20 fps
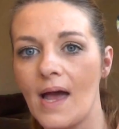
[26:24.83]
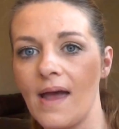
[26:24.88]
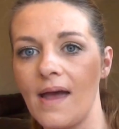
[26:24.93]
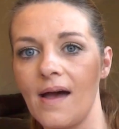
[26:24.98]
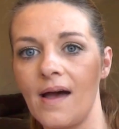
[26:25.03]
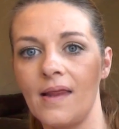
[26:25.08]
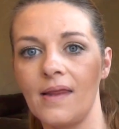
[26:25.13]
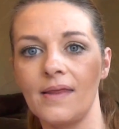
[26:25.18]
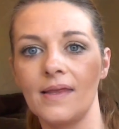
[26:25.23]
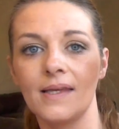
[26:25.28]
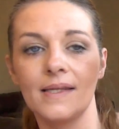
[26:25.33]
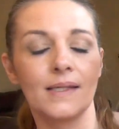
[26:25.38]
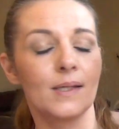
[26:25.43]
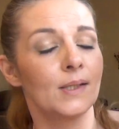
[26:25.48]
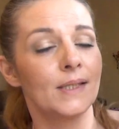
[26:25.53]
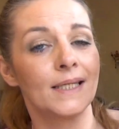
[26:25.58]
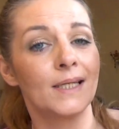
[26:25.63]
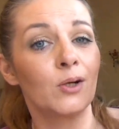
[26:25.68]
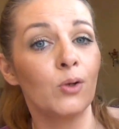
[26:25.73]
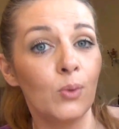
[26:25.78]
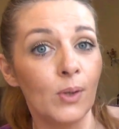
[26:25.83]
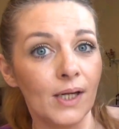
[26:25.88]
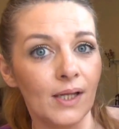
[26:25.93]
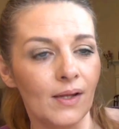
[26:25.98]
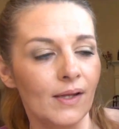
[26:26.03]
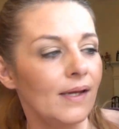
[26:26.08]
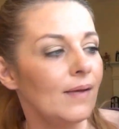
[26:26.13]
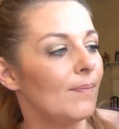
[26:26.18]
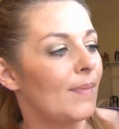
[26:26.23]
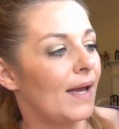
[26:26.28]
And this is
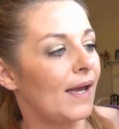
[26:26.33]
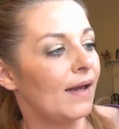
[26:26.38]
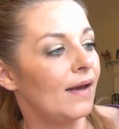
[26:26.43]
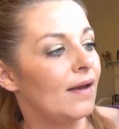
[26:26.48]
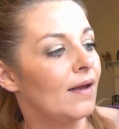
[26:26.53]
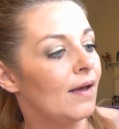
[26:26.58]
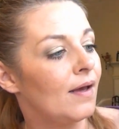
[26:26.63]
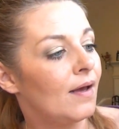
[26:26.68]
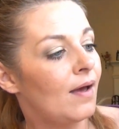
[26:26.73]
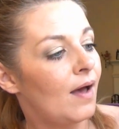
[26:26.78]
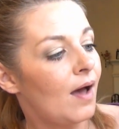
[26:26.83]
quickly made